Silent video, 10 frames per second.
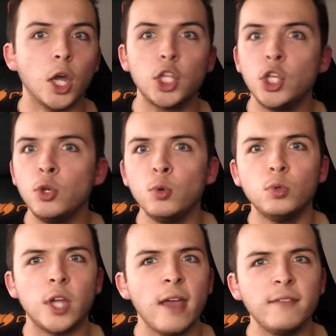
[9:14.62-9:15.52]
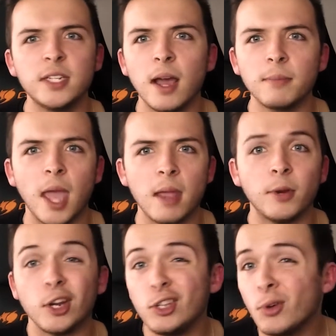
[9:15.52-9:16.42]
huge heavy time
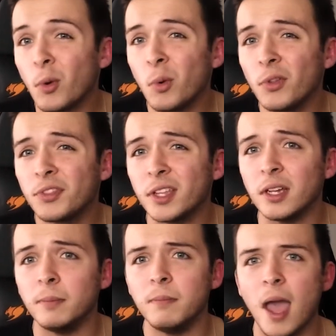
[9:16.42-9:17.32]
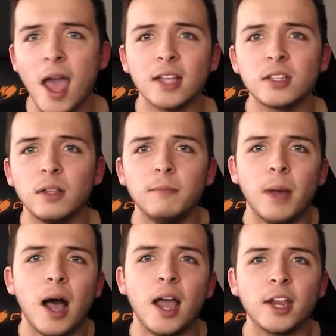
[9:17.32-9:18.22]
gamer and you don't want the hassle of
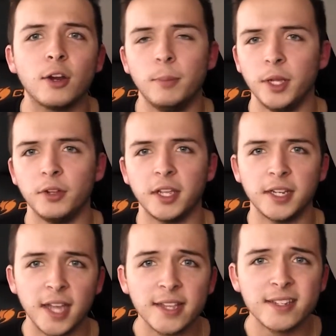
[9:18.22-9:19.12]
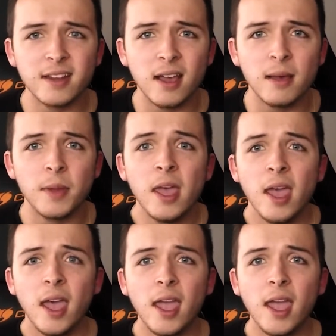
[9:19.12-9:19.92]
buying or building a desktop